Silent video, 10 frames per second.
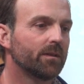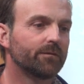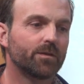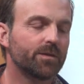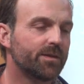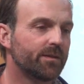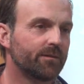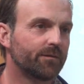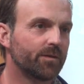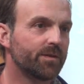
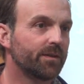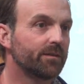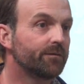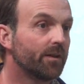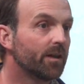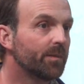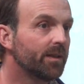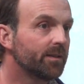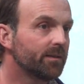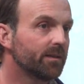Firstly, the
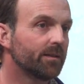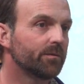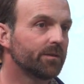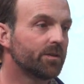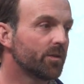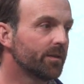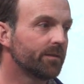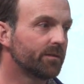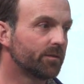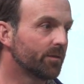farming. I really
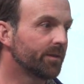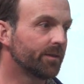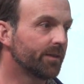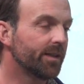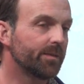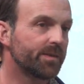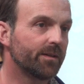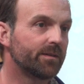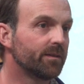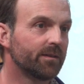enjoy growing the grapes.
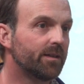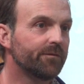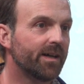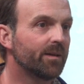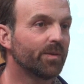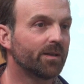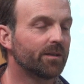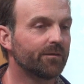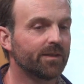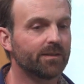I love that
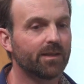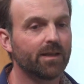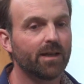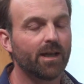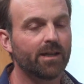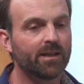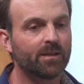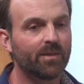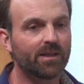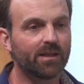part of it, and
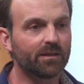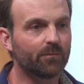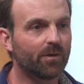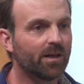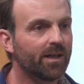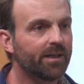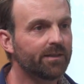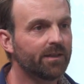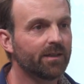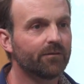then making the
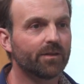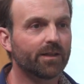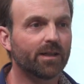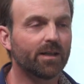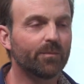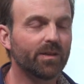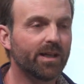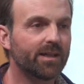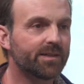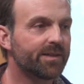wine. Very
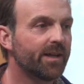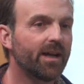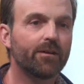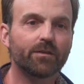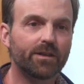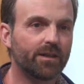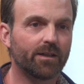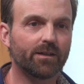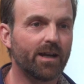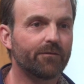complex. Every
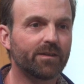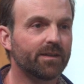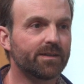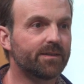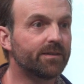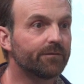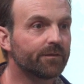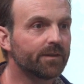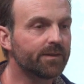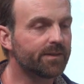year, everything's
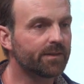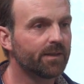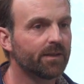different.